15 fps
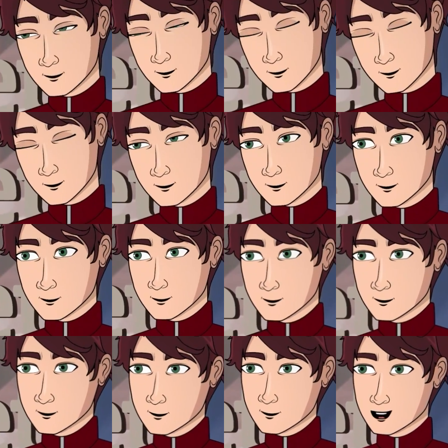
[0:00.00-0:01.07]
Then I remember
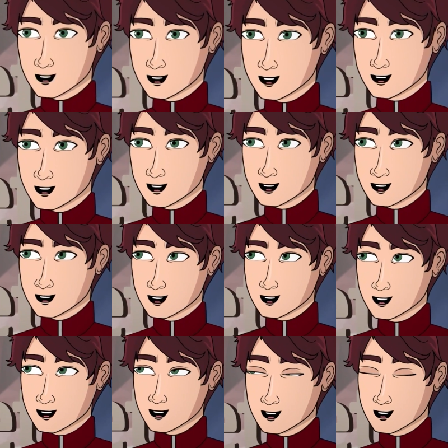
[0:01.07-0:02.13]
the only good tipper from
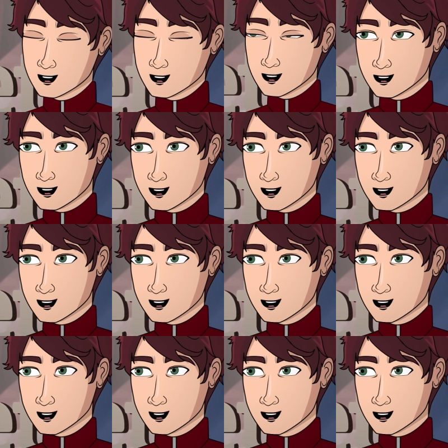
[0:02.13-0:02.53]
last night.